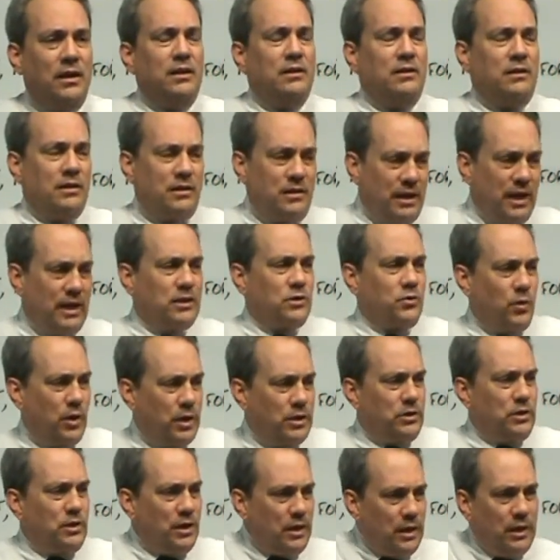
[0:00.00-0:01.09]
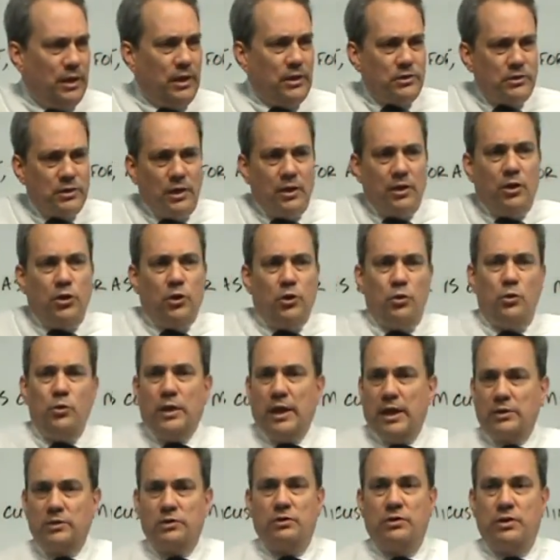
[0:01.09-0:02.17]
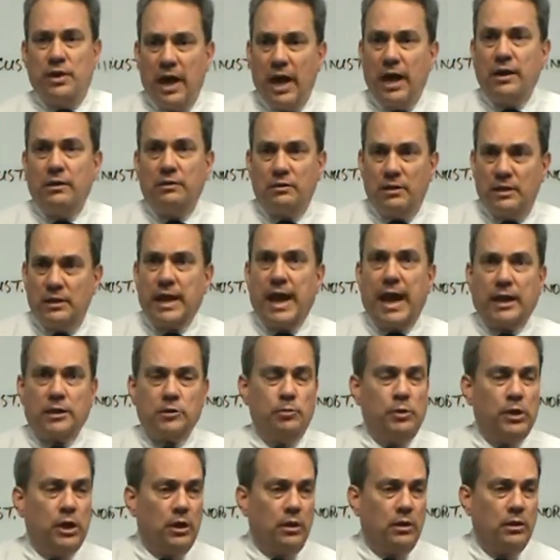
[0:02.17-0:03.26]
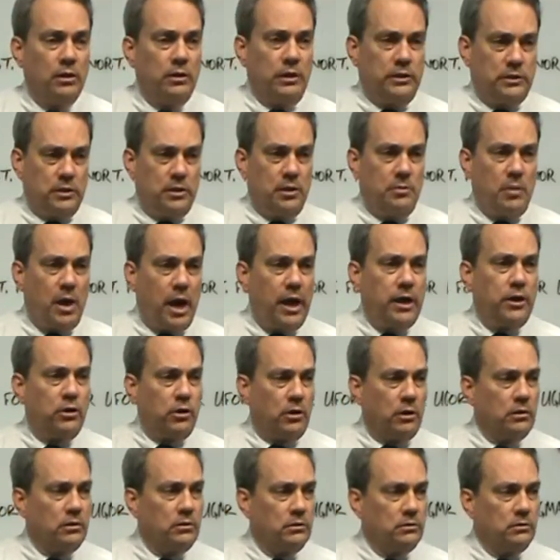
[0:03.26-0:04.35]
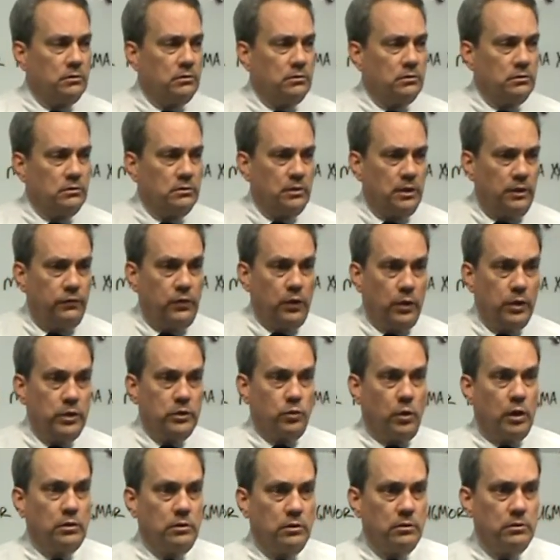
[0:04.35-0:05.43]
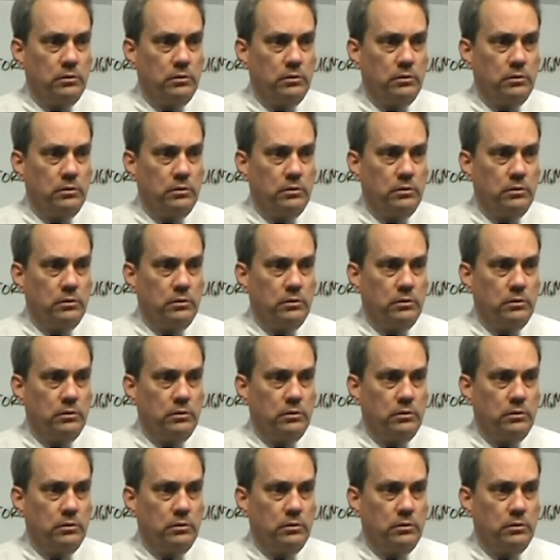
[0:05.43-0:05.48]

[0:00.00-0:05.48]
The test question is, who gets done the tax bill? It's the minor, if there is one.